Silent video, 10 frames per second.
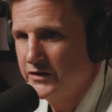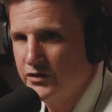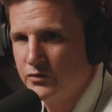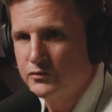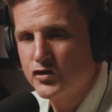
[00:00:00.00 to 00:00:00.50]

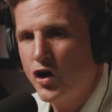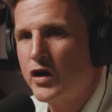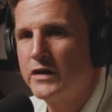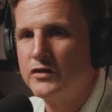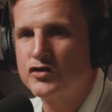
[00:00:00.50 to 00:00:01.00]
know,
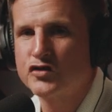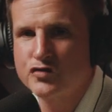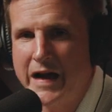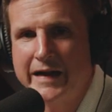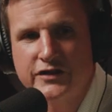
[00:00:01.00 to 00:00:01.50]
talking
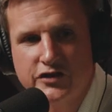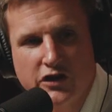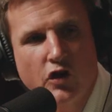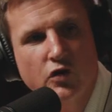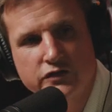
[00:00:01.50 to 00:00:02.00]

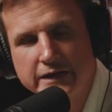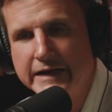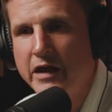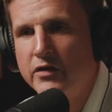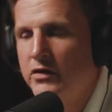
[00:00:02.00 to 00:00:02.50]
strategy
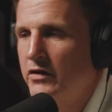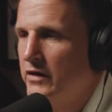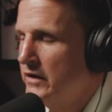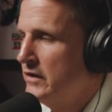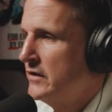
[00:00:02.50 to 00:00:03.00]
altogether.
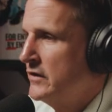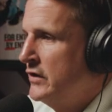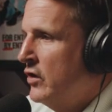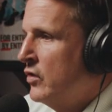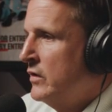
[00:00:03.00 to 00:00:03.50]

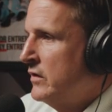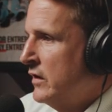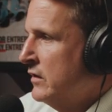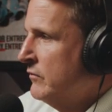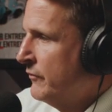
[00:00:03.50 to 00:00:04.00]
You know,
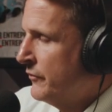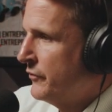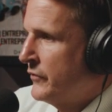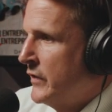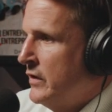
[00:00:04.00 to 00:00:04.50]
and
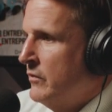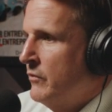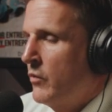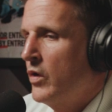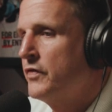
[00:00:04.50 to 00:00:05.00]

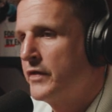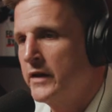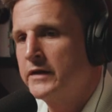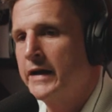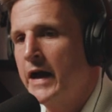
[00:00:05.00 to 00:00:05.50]
one
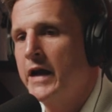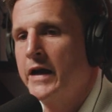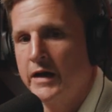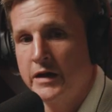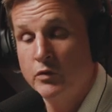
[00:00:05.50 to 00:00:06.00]
thing that I
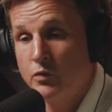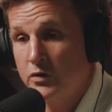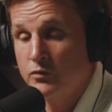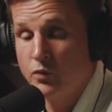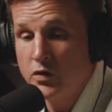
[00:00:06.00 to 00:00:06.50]
am, and
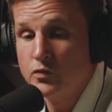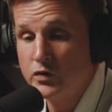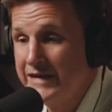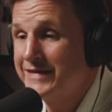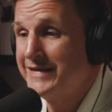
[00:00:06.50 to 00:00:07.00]
one
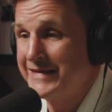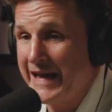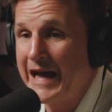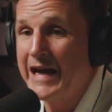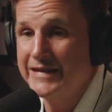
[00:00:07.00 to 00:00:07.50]
reason
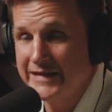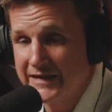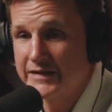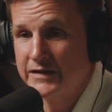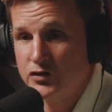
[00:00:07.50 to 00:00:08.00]
that I
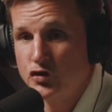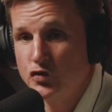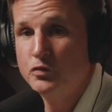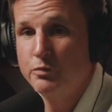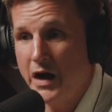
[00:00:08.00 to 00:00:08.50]
listen
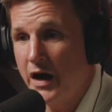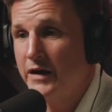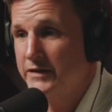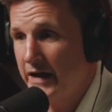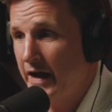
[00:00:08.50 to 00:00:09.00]
to
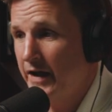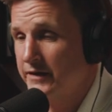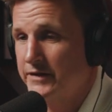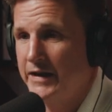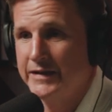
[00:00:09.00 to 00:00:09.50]

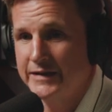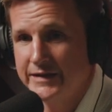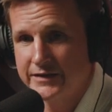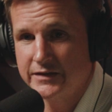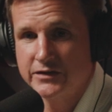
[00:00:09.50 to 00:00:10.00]
podcasts and I
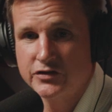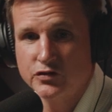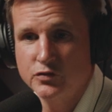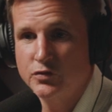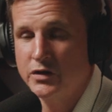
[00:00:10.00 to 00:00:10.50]
listen
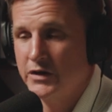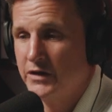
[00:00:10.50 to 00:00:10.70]
to